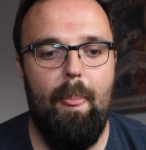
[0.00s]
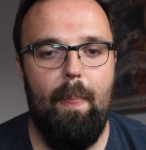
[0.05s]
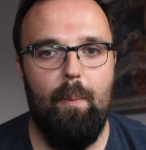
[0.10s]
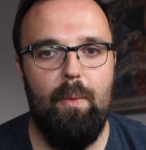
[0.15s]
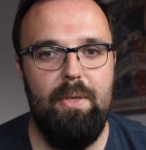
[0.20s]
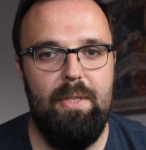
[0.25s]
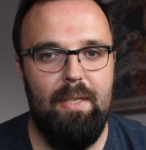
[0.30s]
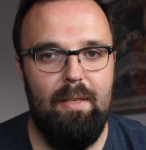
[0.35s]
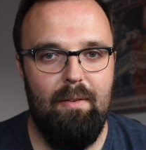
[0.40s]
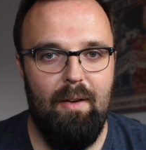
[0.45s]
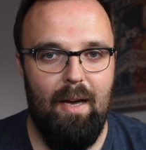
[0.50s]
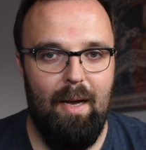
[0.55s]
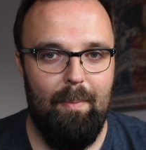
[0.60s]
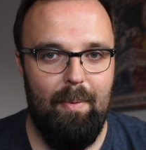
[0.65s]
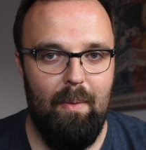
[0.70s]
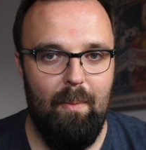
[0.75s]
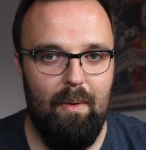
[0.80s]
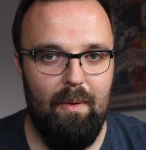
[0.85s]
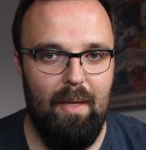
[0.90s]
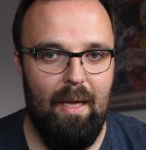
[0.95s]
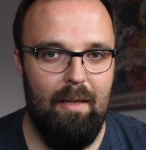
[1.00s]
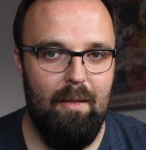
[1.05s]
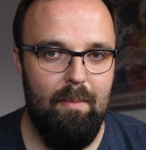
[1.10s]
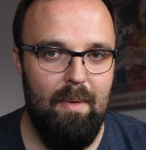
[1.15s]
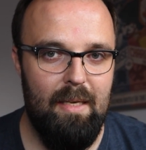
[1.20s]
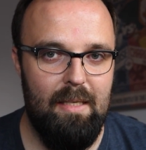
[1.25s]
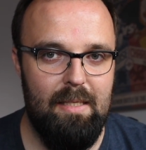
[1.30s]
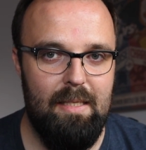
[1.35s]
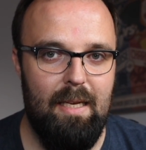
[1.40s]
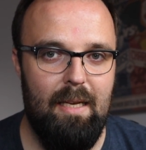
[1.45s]
Once you're happy with how the
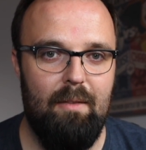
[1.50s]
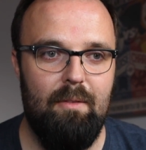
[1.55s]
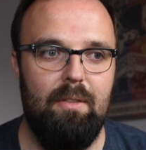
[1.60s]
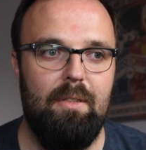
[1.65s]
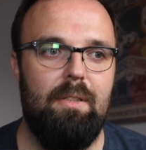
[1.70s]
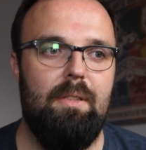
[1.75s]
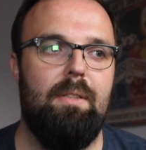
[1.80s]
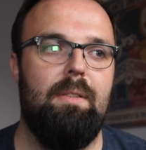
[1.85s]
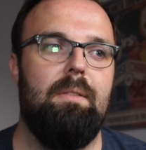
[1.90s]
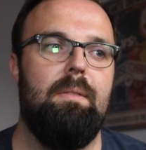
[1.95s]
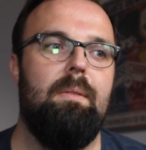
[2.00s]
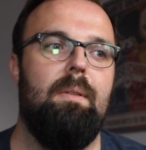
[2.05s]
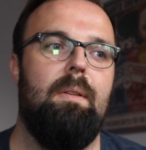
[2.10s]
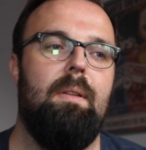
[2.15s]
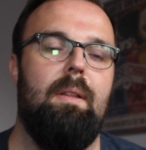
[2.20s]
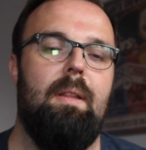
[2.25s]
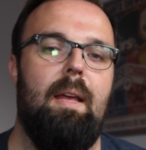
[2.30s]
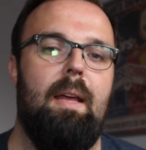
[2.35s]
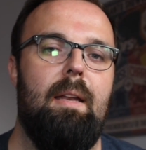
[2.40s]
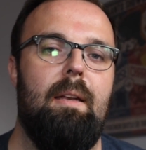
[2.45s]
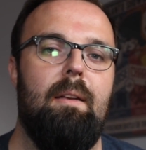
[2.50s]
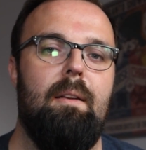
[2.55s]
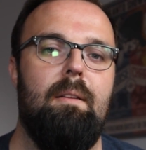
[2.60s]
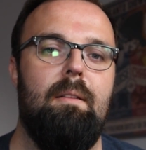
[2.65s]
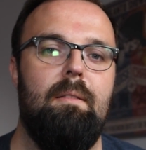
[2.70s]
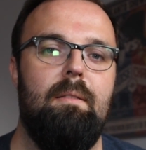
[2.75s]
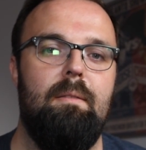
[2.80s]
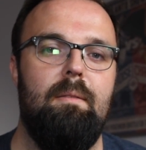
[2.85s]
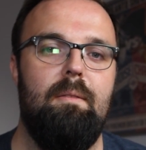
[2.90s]
mix sounds, then